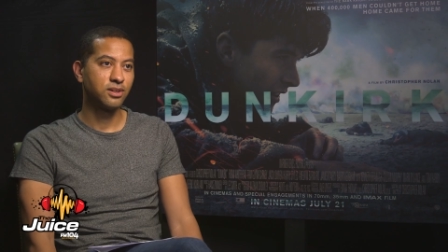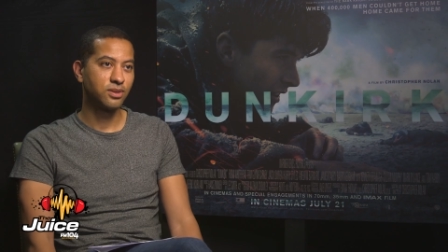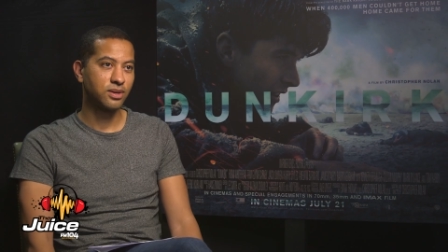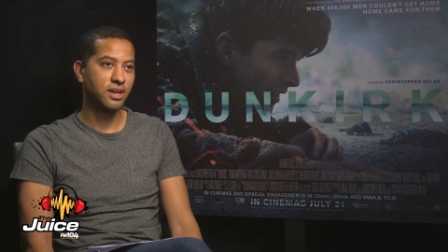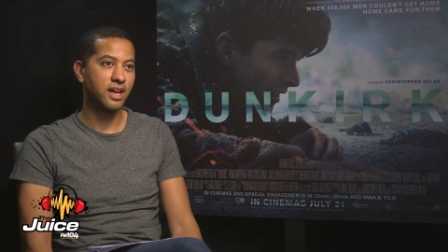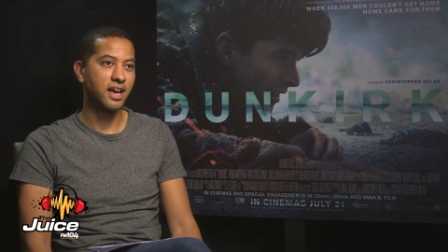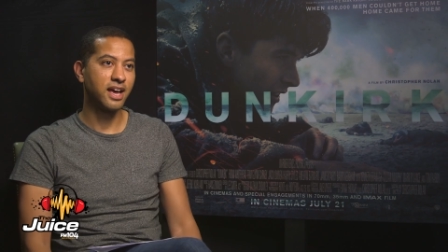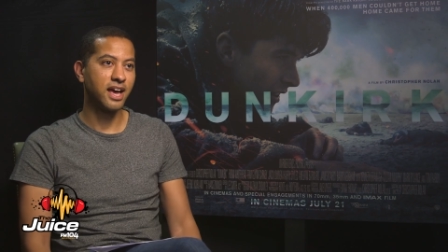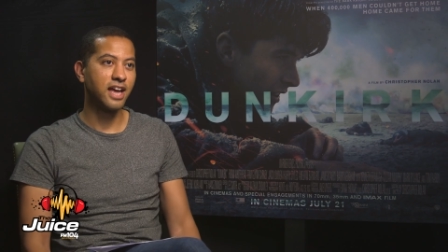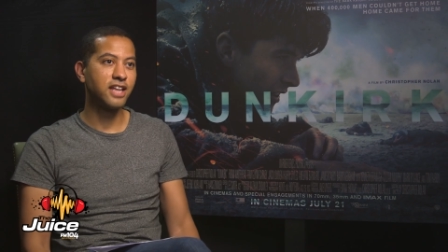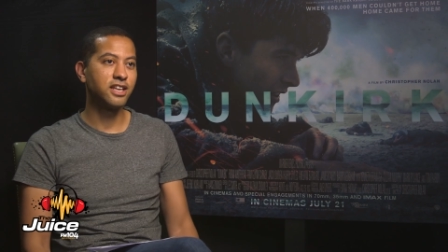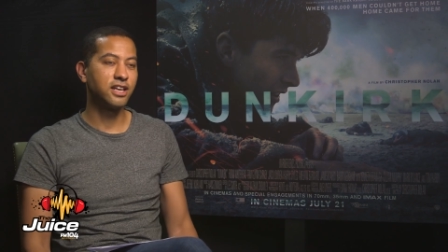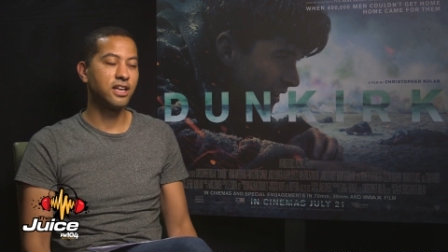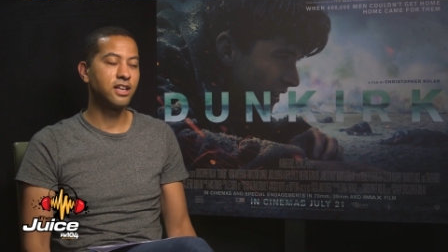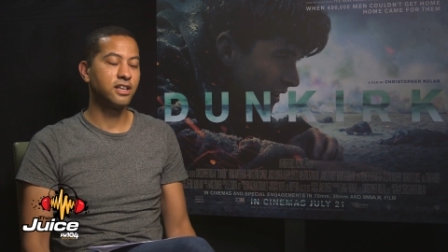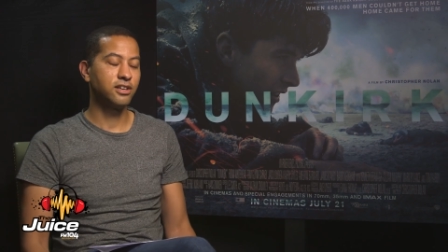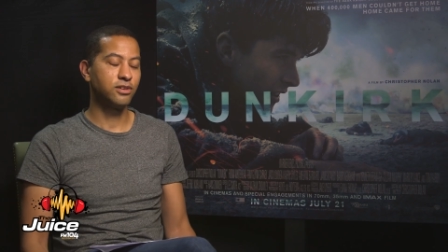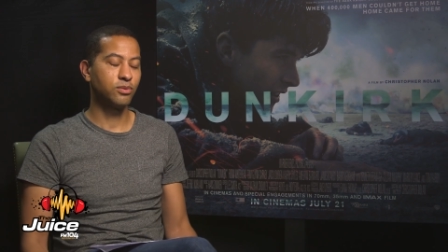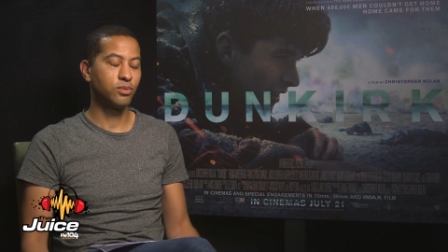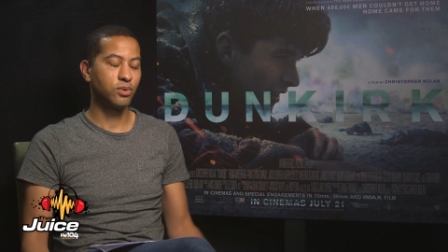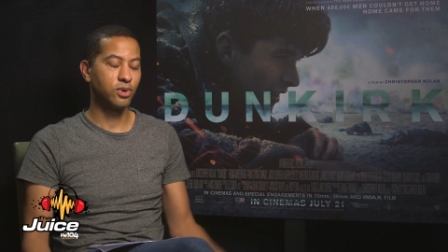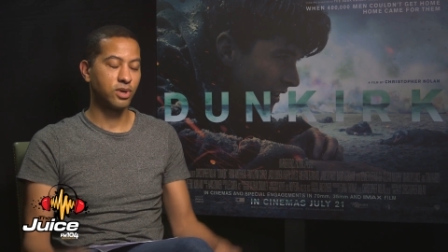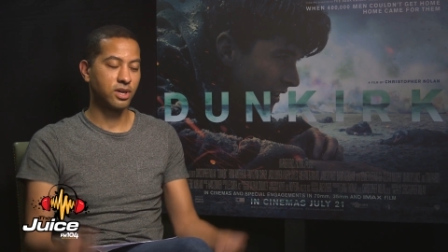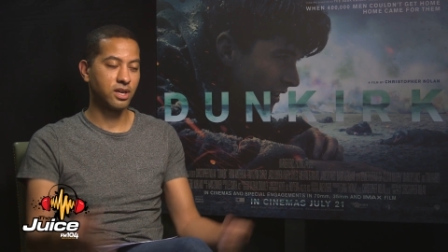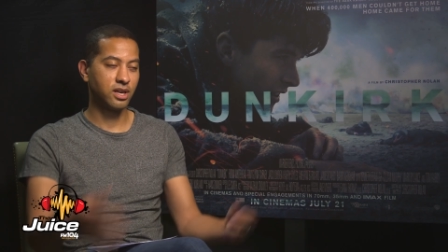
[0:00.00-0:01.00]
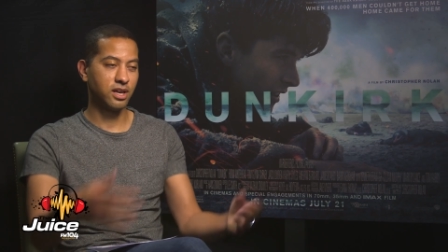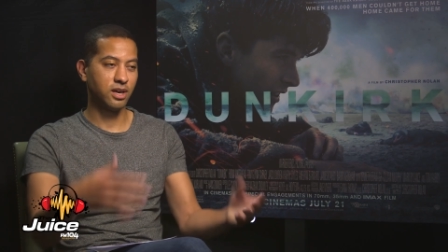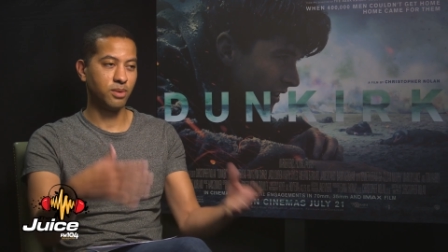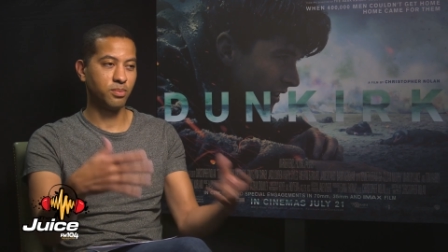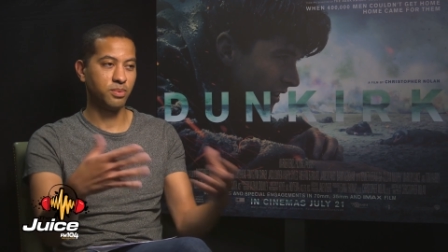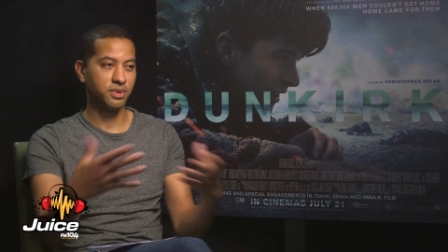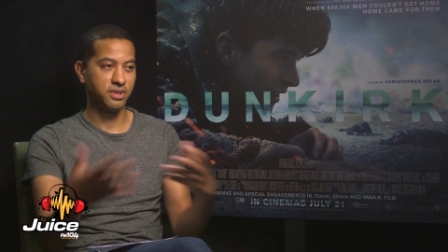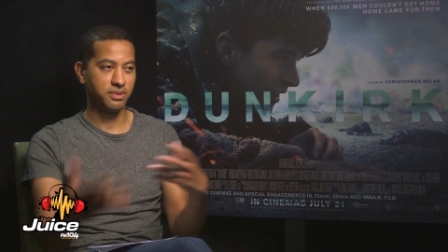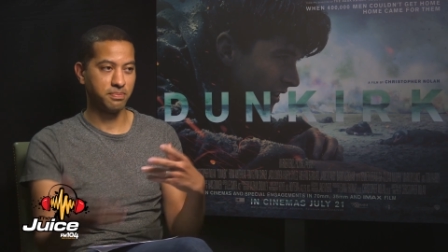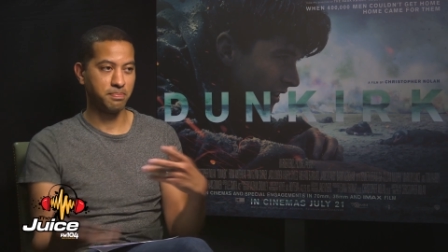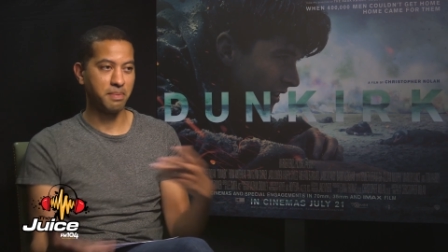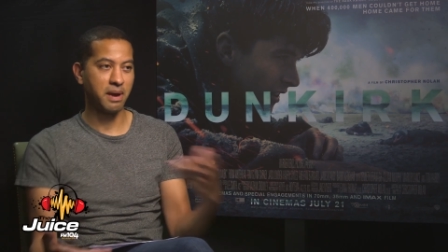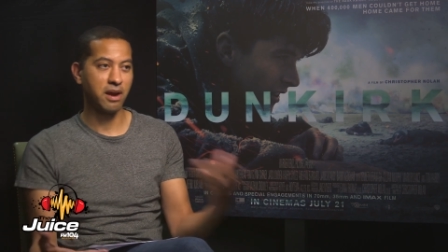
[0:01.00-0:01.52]
Okay, and you work a lot
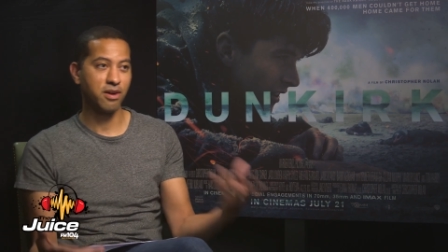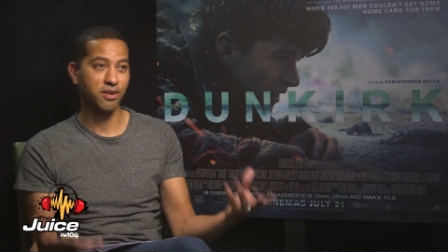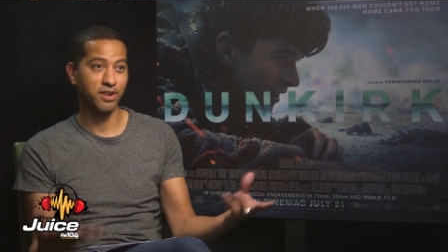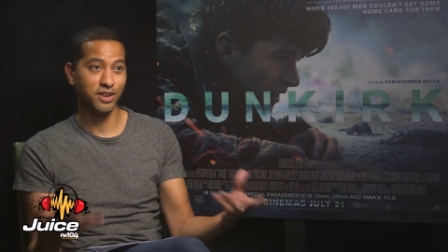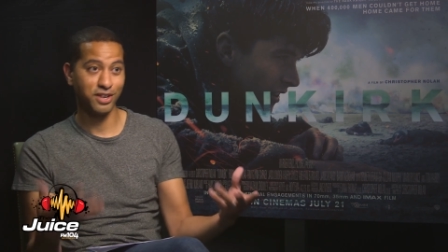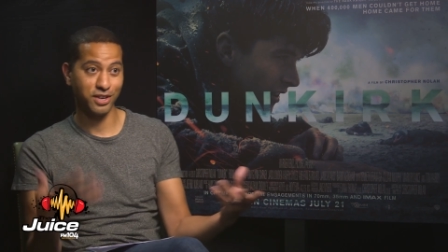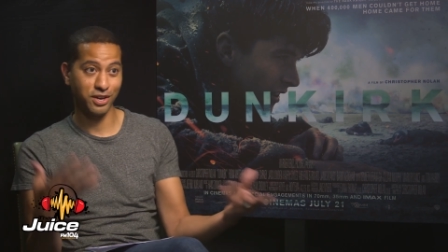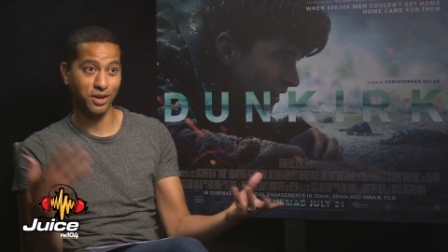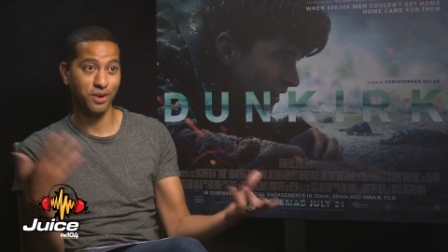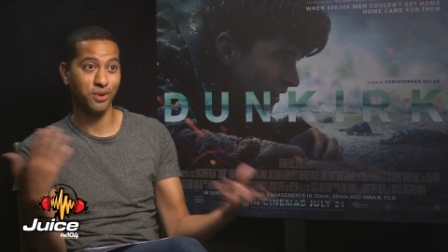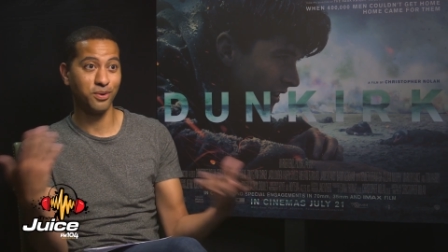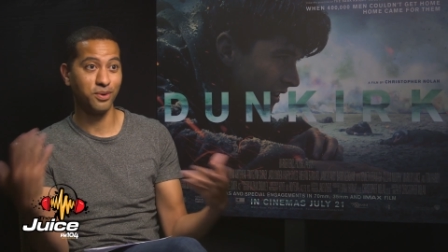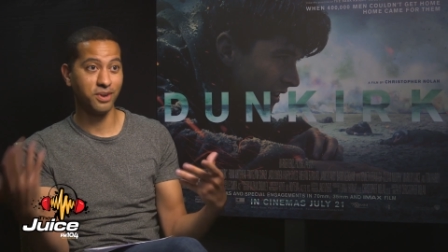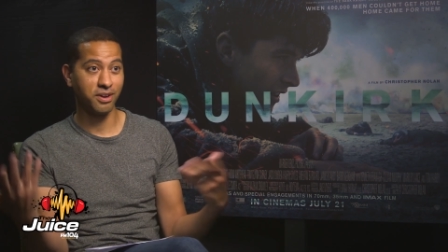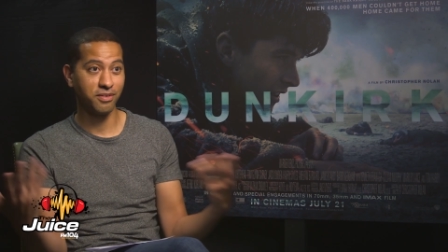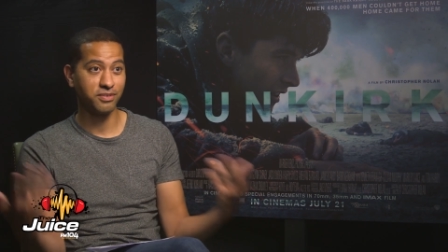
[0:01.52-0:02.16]
with Barry Keoghan,